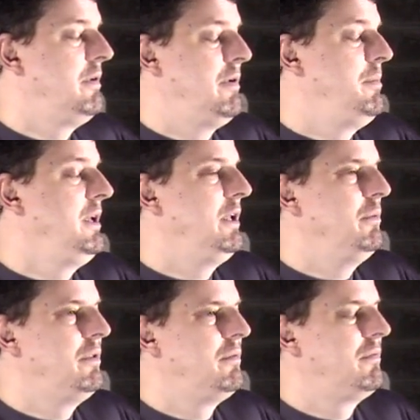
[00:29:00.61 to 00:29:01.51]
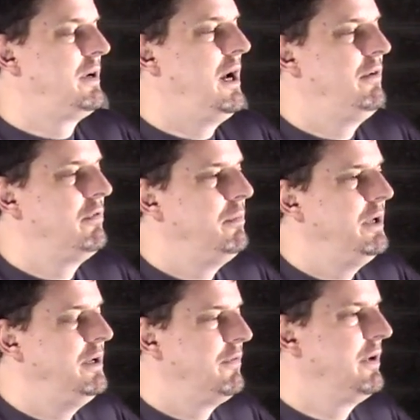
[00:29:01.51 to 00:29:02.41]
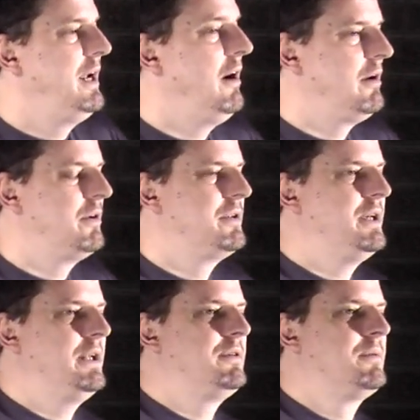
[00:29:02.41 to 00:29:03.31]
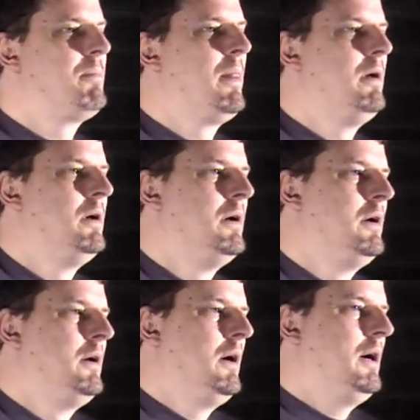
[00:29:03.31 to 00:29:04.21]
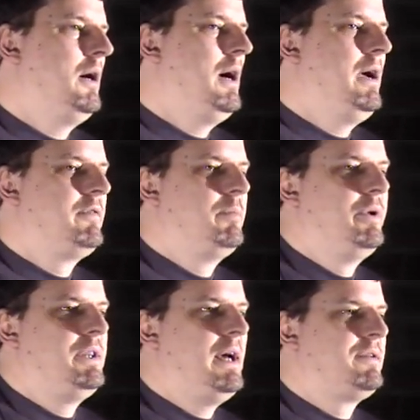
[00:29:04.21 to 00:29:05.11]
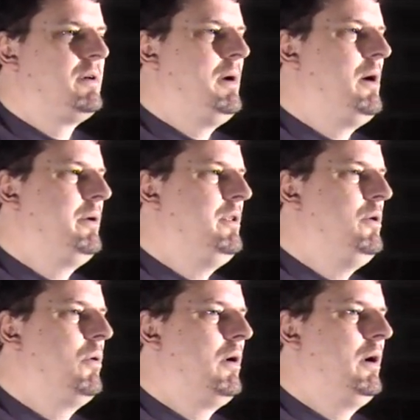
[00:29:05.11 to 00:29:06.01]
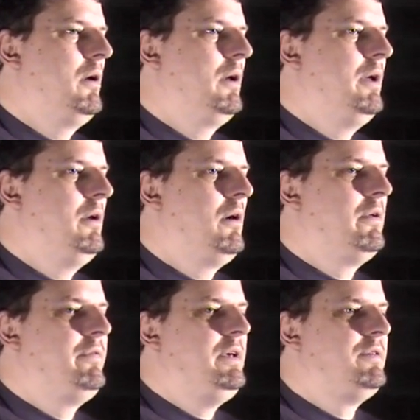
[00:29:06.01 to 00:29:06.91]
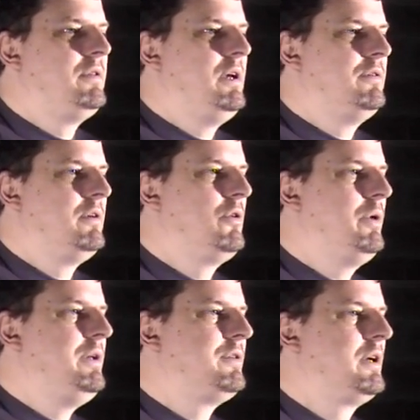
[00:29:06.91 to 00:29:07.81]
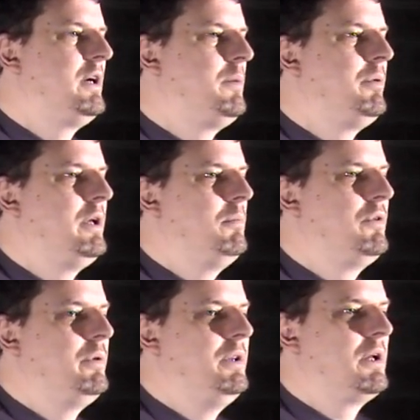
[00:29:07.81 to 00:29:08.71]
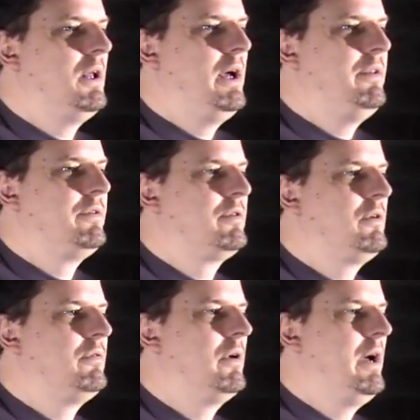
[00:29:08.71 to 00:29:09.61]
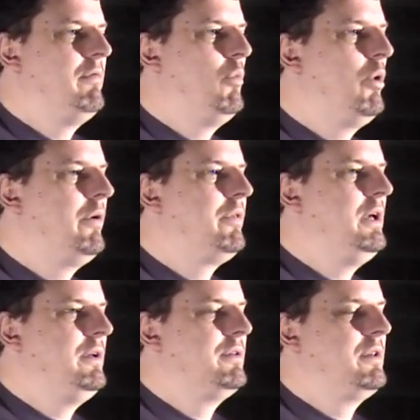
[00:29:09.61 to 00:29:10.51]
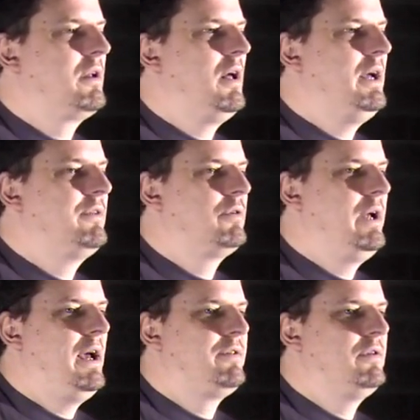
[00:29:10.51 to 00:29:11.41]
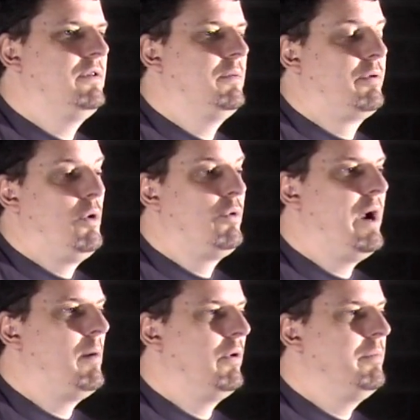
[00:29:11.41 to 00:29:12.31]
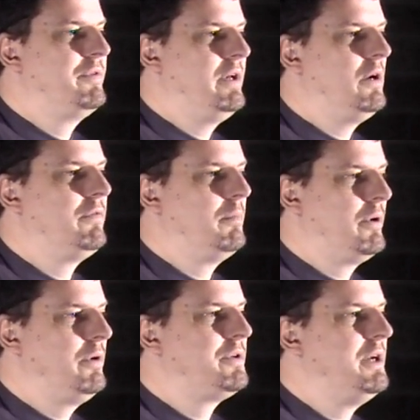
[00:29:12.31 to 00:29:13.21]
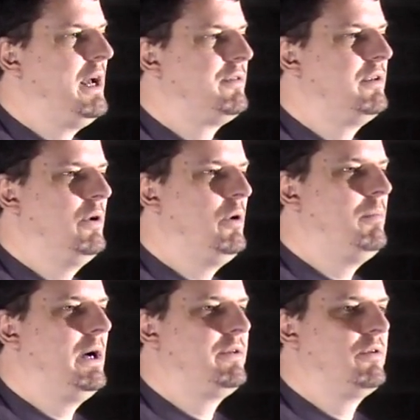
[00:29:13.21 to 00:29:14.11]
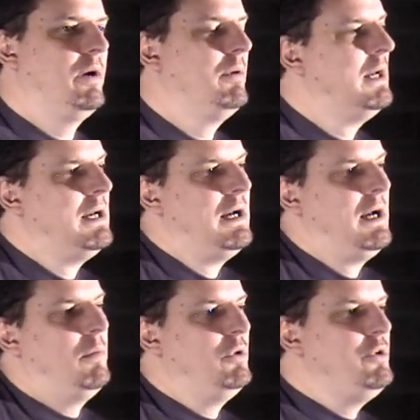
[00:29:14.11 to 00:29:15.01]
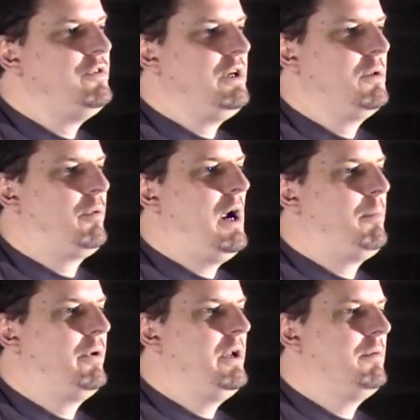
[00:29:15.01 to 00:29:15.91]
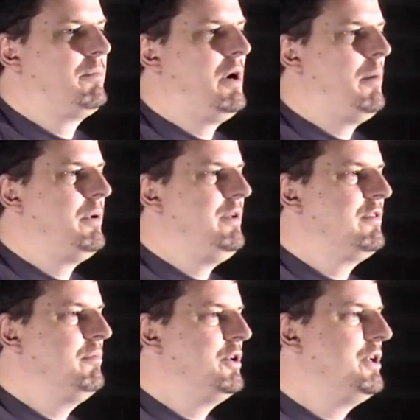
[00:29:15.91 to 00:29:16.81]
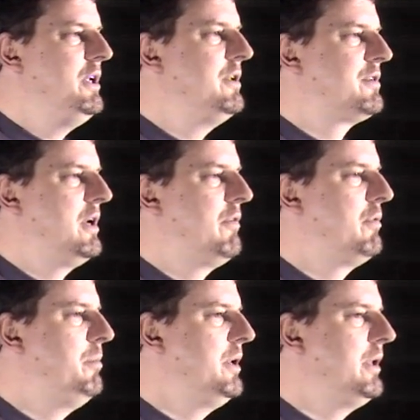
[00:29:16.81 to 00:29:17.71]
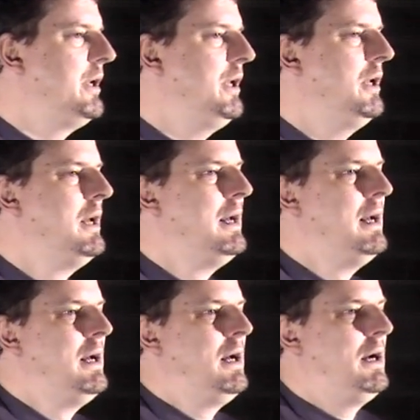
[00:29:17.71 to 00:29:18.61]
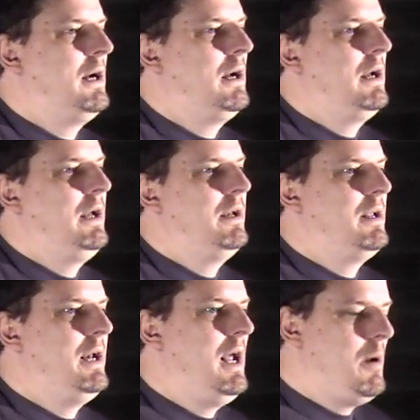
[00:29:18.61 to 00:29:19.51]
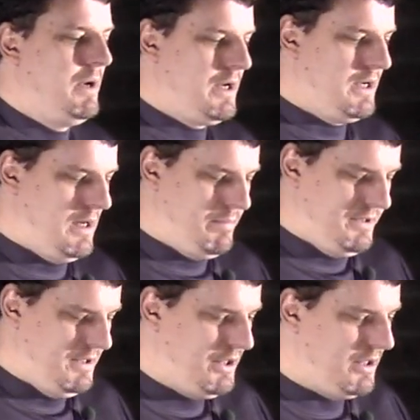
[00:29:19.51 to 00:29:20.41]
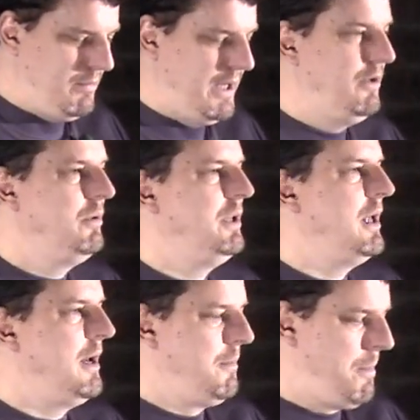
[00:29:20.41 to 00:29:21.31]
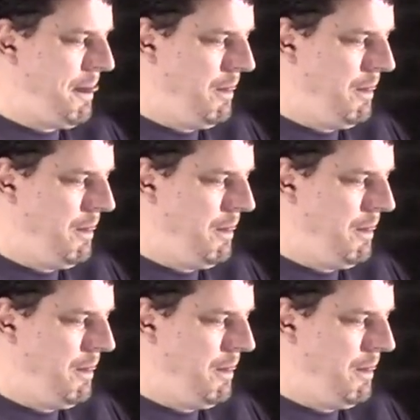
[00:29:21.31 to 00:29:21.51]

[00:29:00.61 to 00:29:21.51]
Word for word: if, if I'm dealing with, God forbid, different character sets, uh, I have to put that somehow in the URL. And all of these things increase the coupling between the client and the server. I have more things that the client sort of has to, the programmer himself, a person has to know about. So I'm I'm losing the property, properties of machine discoverability uh, and dynamic composition by doing that.